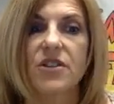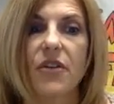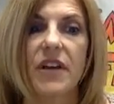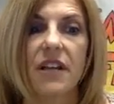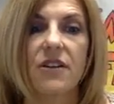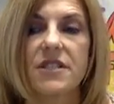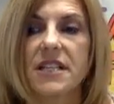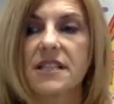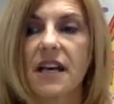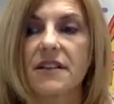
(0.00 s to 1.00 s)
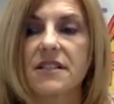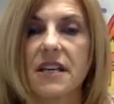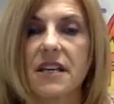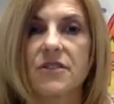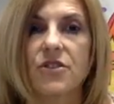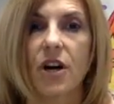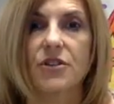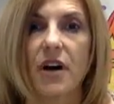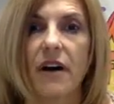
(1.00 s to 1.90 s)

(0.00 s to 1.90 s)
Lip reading: So the killer T cell is in charge